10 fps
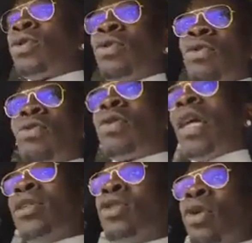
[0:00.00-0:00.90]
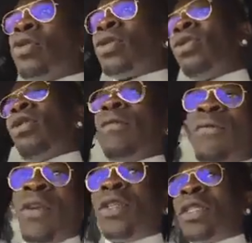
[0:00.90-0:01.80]
look like salt. Your
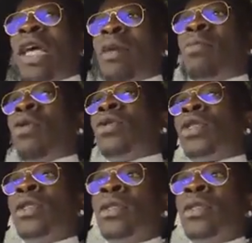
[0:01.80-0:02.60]
face like mud.